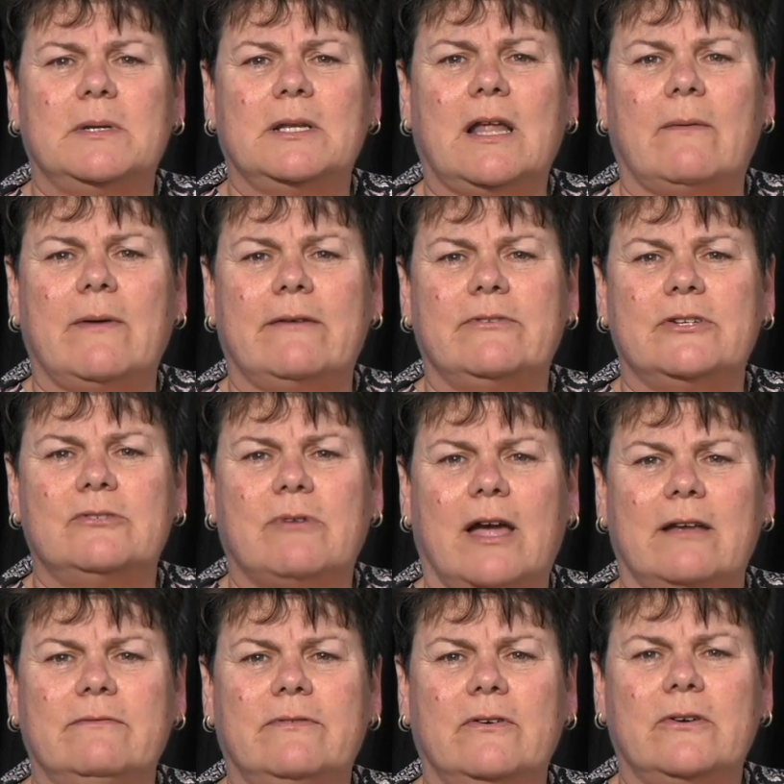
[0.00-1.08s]
below average
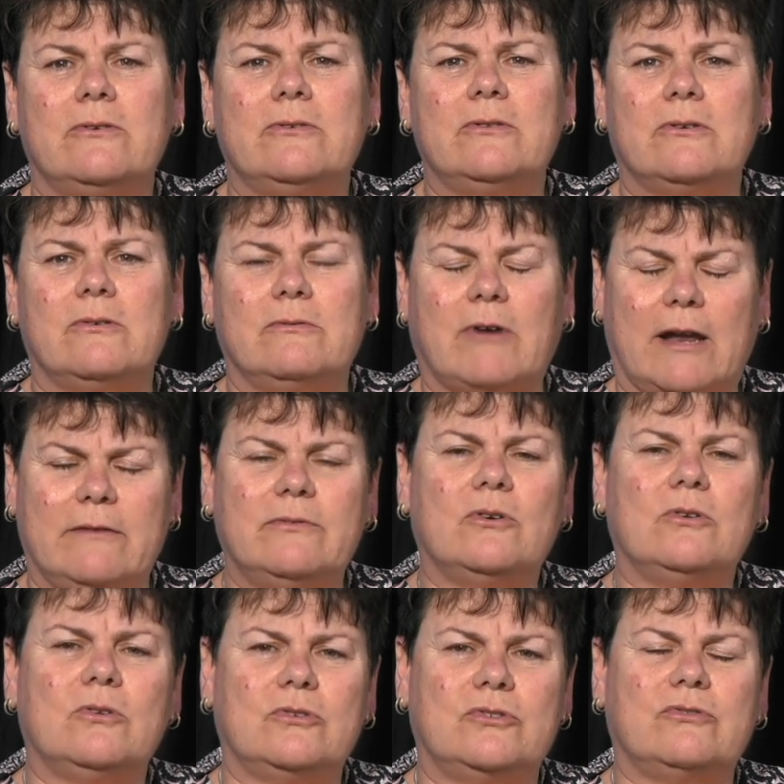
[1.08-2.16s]
rainfall
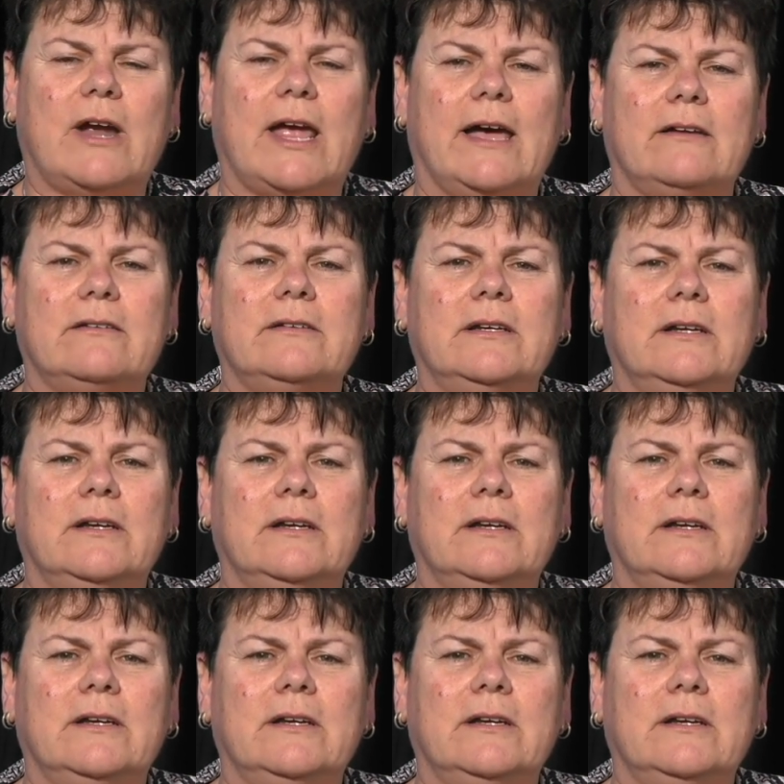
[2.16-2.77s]
or drought